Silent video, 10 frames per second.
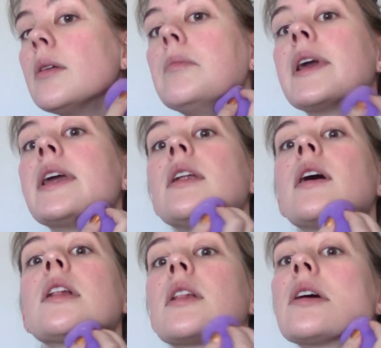Make it
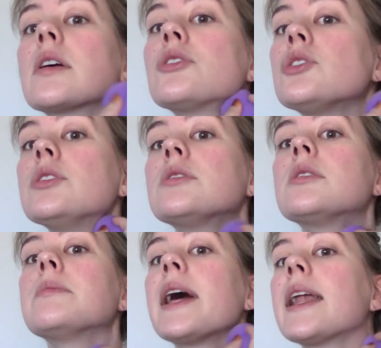not look too
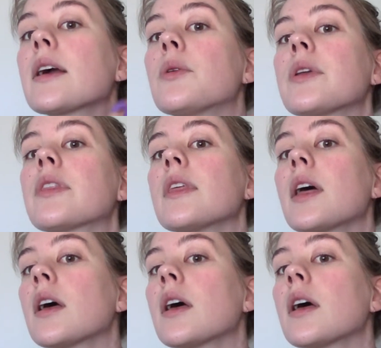dramatic with the